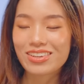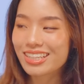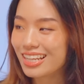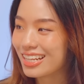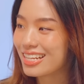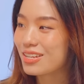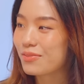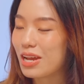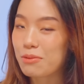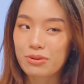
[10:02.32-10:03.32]
mean it is a
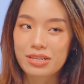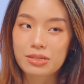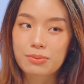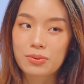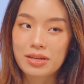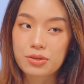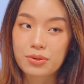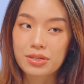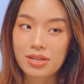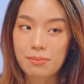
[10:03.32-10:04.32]
bit unpredictable what's
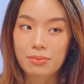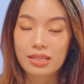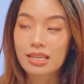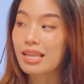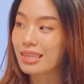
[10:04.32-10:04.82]
going to happen